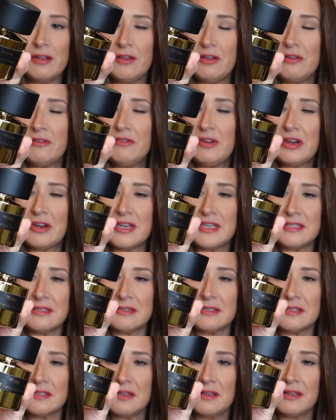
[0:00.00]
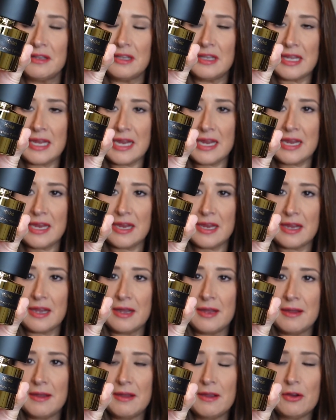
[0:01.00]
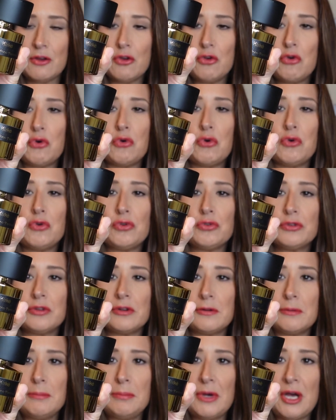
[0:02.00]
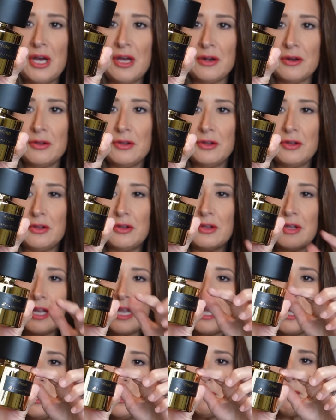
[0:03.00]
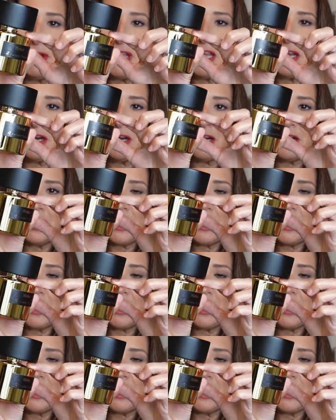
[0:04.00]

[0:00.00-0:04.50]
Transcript: very sleek gold bottle. Up here